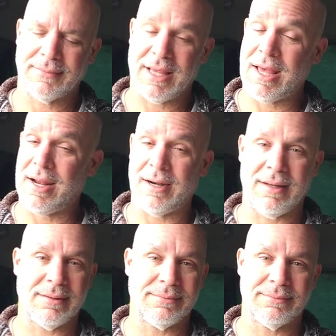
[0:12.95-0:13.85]

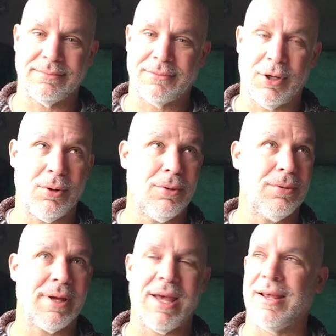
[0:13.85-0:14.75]
Canada.
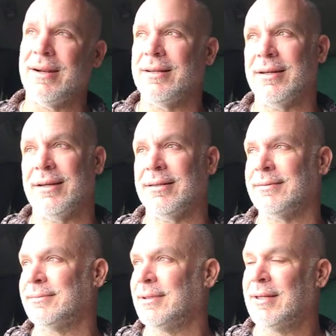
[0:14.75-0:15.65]
Oh, Canada.
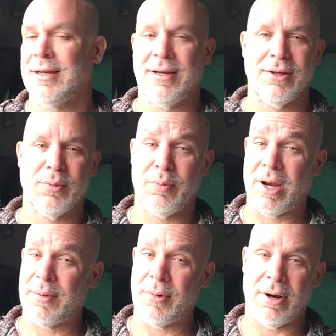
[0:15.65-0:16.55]
You're
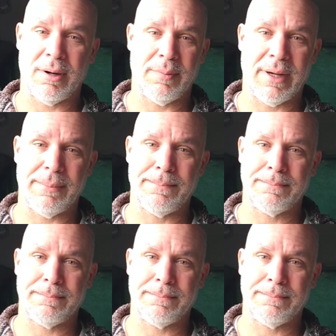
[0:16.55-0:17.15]
breaking my heart, man.